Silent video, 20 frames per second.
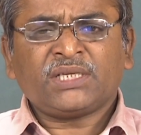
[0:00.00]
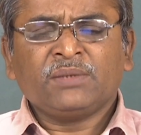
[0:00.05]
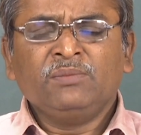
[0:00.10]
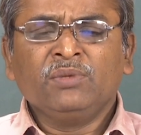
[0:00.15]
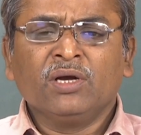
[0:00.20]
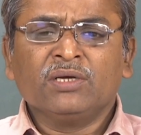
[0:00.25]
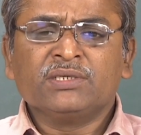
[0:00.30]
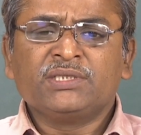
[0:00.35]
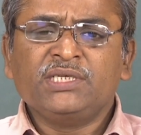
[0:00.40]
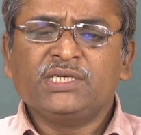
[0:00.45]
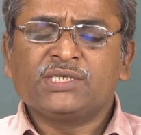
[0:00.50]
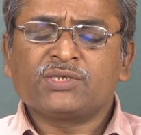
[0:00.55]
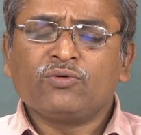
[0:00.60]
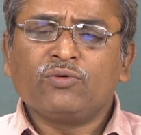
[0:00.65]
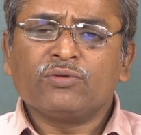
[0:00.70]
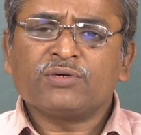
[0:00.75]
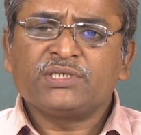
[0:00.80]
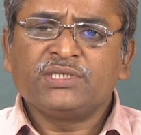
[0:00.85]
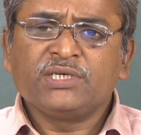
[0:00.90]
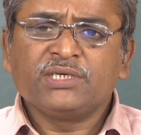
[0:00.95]
because this
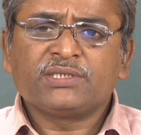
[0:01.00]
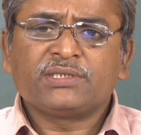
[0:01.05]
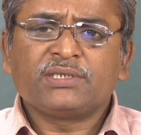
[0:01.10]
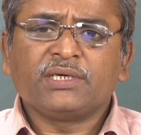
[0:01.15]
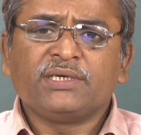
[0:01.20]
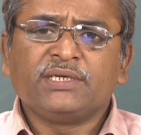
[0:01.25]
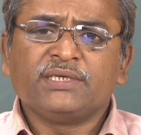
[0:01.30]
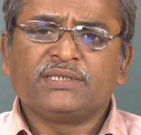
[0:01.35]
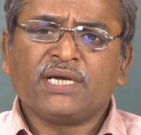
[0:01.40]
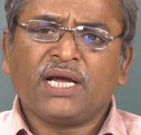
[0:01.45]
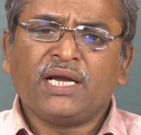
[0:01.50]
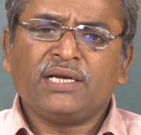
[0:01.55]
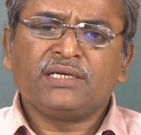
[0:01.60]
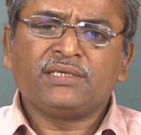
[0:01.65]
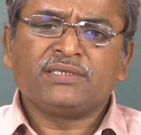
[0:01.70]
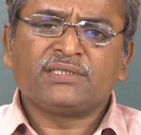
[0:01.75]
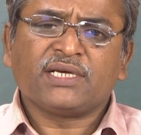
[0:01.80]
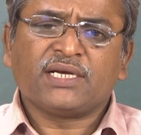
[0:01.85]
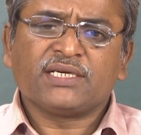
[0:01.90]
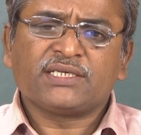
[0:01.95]
course is designed
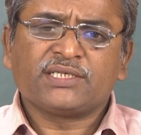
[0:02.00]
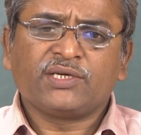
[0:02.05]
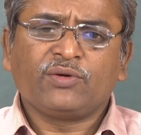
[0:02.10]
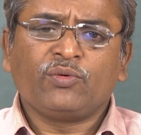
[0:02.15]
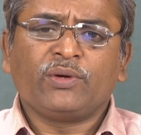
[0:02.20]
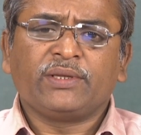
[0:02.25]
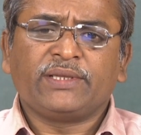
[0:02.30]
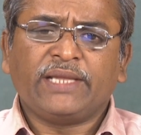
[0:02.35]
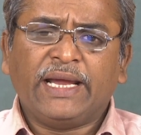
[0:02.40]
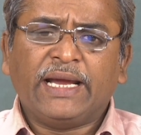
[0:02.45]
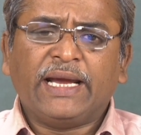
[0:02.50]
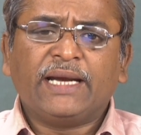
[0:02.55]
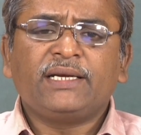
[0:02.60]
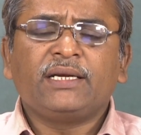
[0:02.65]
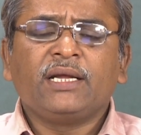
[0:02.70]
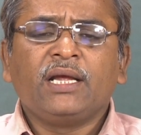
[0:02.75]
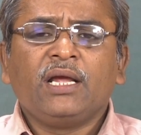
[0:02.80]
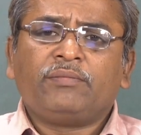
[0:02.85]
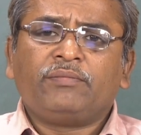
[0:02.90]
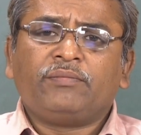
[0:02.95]
in such a way
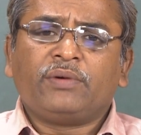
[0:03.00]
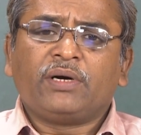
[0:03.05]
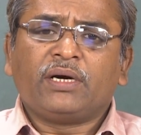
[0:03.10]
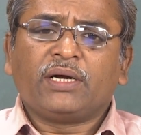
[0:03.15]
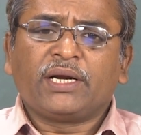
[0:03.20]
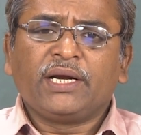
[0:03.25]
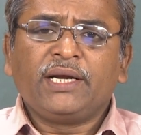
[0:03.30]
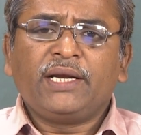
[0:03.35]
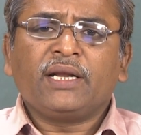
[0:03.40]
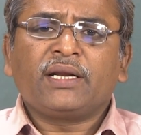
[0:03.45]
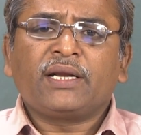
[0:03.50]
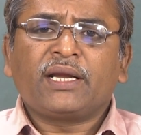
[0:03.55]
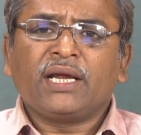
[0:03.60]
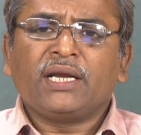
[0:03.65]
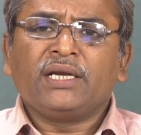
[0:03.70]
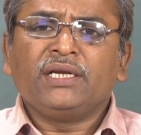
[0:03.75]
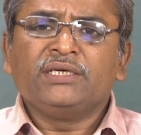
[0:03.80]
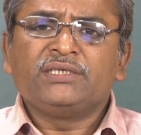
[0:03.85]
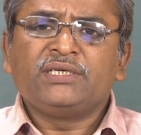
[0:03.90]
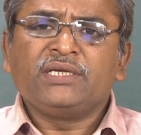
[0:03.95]
that uh, reader
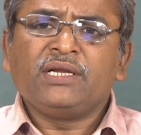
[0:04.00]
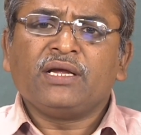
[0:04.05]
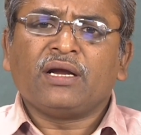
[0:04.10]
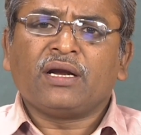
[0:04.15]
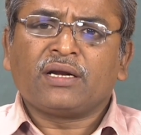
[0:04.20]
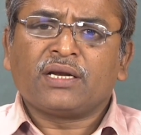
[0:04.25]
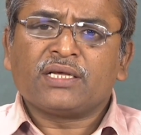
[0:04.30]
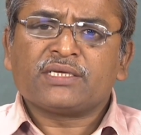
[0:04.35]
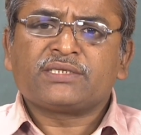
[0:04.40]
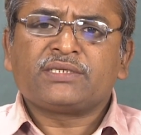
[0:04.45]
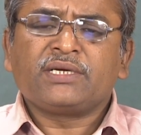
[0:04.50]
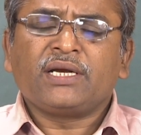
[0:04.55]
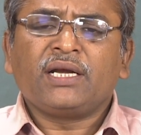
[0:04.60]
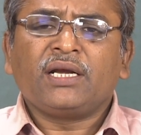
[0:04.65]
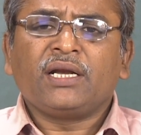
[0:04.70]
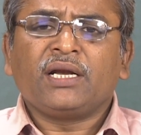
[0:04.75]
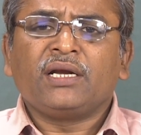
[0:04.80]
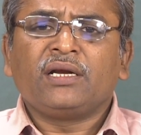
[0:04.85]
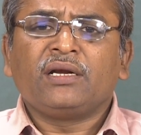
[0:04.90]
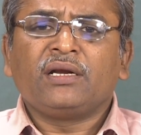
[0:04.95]
can easily
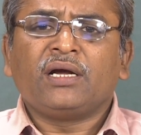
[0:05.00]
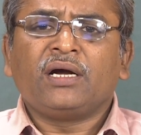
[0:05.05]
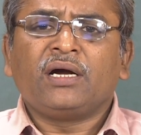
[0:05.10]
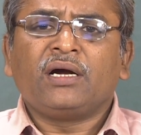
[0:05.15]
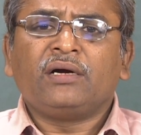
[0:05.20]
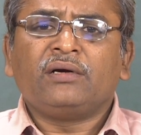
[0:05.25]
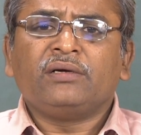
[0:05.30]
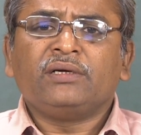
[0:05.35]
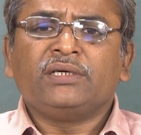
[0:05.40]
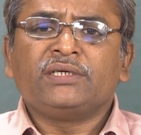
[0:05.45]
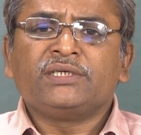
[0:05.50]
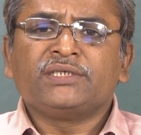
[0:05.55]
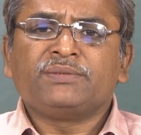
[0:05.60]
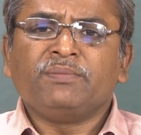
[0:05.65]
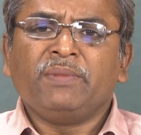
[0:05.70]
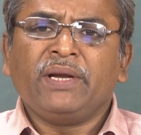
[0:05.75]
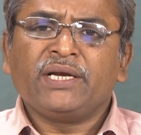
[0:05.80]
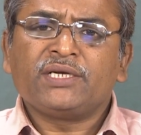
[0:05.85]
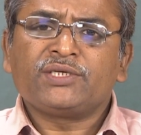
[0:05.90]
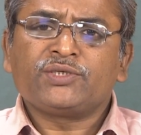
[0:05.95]
understand and uh, it is
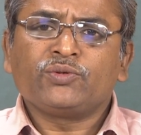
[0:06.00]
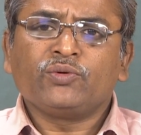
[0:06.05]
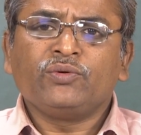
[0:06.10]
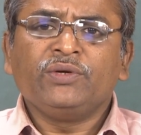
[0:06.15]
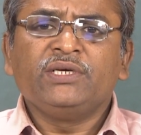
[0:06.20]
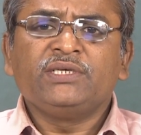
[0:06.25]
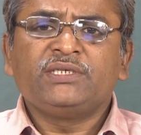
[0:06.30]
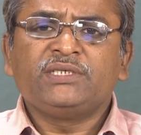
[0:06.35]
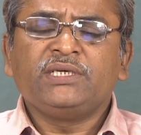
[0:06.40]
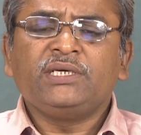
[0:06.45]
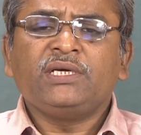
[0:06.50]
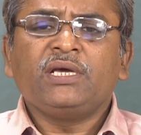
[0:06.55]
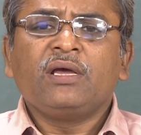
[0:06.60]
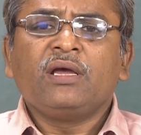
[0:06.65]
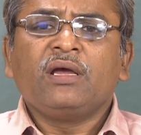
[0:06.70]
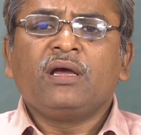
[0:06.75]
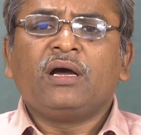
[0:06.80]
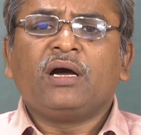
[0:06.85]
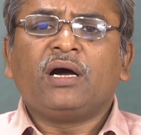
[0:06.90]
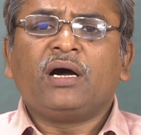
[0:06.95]
made so easy
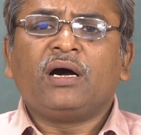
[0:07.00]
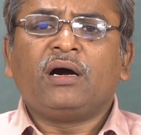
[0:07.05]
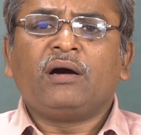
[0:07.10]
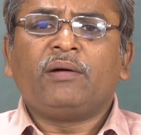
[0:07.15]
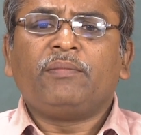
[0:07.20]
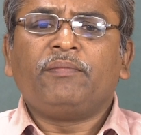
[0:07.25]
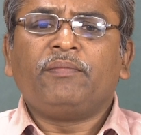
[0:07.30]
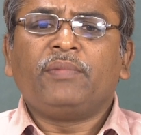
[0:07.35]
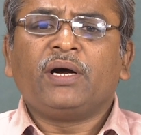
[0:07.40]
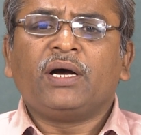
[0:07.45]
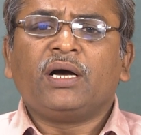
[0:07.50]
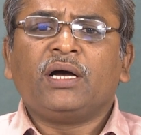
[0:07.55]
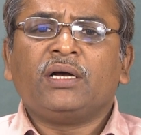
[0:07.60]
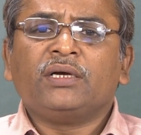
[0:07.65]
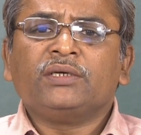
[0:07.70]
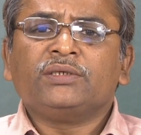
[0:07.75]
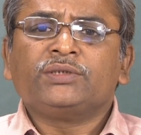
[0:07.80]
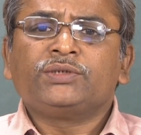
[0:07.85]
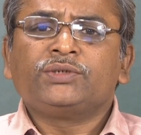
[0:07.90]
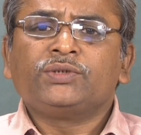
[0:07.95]

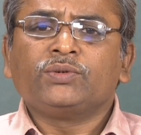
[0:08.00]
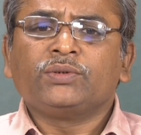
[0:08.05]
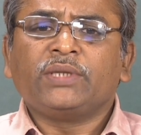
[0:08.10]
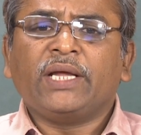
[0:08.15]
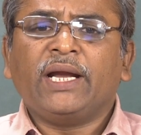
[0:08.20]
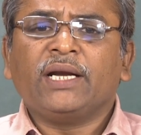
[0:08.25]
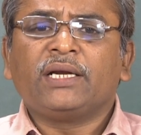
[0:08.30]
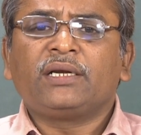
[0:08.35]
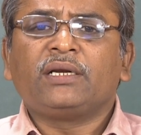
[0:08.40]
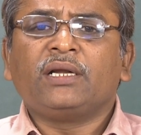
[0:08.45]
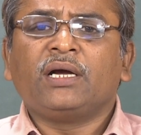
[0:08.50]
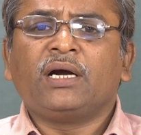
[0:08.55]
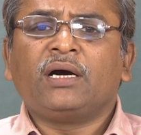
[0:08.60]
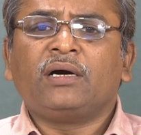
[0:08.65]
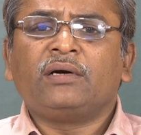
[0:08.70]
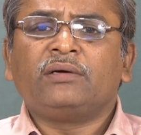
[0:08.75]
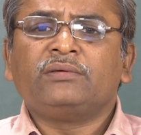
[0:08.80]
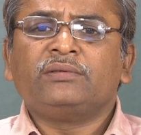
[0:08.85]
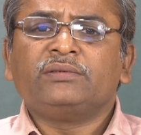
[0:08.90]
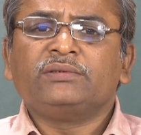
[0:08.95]
uh, so that
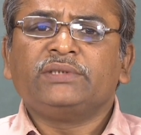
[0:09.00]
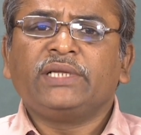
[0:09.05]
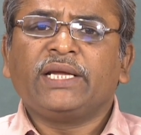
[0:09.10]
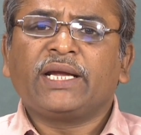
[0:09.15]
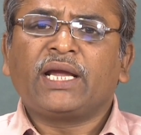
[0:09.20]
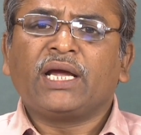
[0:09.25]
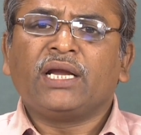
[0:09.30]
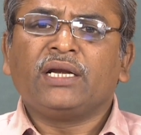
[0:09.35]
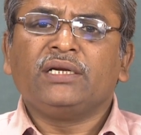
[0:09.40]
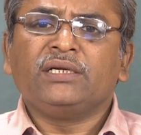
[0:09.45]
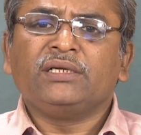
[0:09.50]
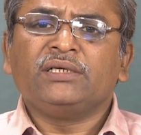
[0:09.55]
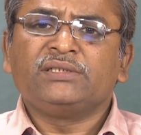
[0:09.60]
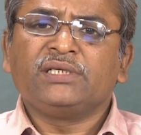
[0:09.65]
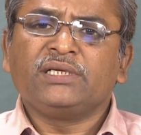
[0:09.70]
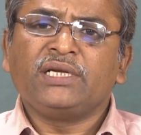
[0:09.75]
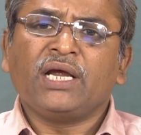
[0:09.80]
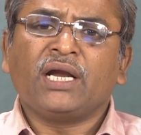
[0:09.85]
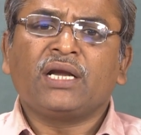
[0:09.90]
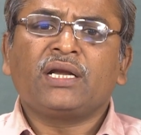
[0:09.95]
they can
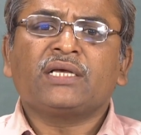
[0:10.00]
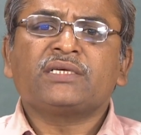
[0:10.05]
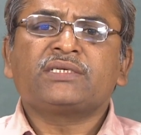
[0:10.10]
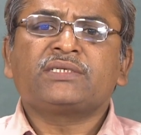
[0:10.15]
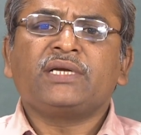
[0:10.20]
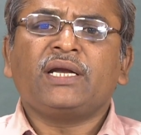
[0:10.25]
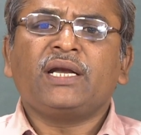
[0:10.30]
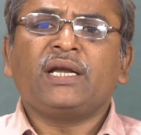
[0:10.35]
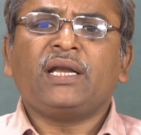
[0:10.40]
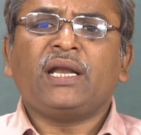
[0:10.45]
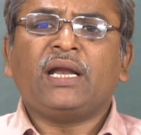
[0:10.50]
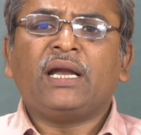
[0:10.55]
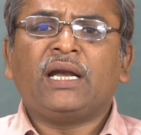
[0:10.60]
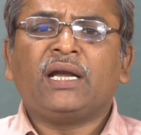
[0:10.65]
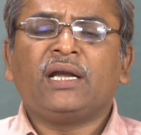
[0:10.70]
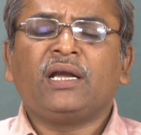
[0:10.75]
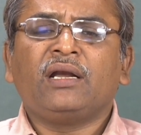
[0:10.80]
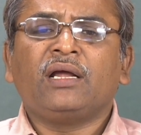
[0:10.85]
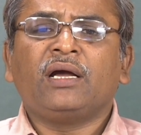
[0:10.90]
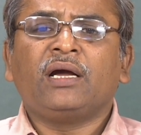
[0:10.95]
easily understand
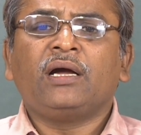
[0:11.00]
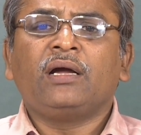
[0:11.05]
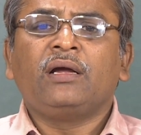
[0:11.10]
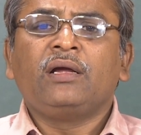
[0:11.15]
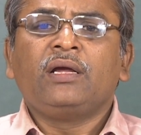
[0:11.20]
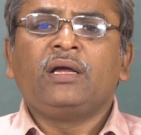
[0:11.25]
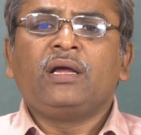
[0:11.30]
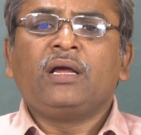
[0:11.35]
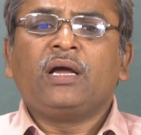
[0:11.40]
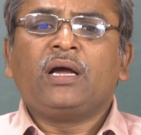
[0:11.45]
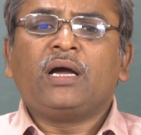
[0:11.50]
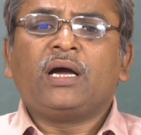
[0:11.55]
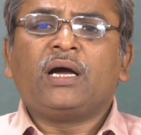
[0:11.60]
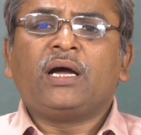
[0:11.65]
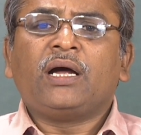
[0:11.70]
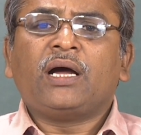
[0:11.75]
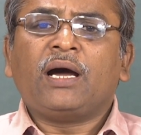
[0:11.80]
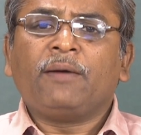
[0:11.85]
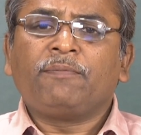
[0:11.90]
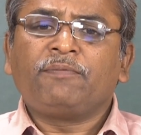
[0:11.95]
and
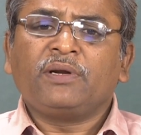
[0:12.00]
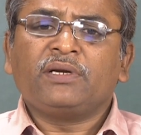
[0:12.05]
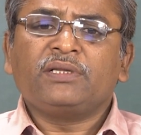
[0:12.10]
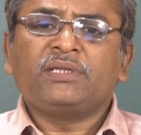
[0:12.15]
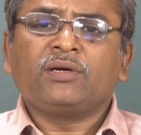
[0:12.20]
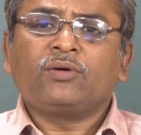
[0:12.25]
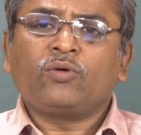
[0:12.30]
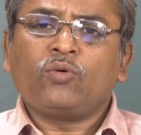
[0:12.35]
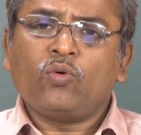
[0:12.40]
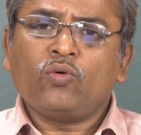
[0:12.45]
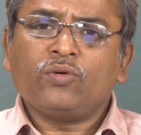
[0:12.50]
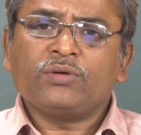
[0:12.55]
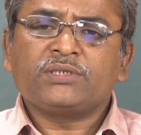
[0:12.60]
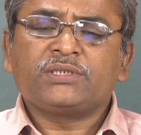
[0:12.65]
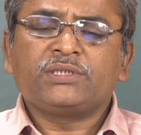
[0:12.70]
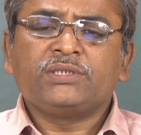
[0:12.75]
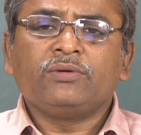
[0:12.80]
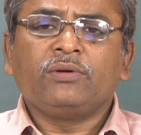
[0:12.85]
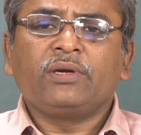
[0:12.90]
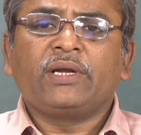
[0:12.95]
after the
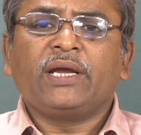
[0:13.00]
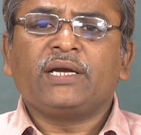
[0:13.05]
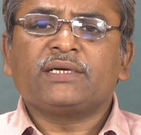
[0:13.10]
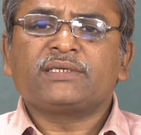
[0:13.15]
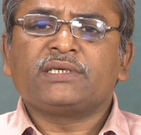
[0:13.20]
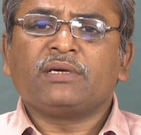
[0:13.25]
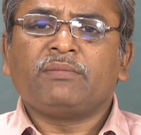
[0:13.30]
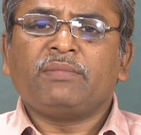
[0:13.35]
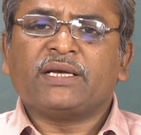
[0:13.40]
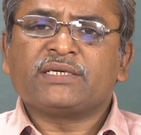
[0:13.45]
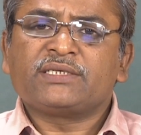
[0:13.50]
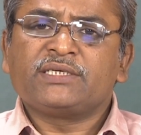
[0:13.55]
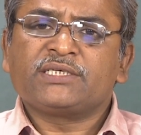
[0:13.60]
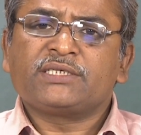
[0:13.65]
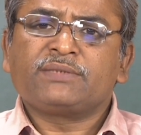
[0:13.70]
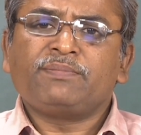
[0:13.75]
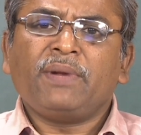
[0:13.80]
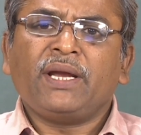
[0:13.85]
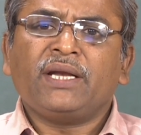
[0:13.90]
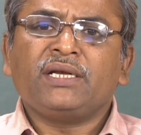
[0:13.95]
course you will get some
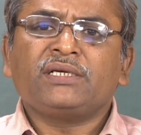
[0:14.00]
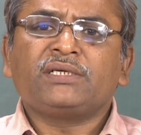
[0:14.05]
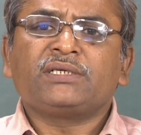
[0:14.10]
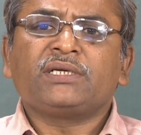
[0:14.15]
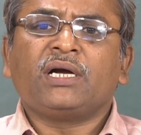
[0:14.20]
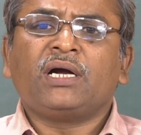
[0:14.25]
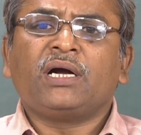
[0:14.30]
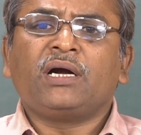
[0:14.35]
assessment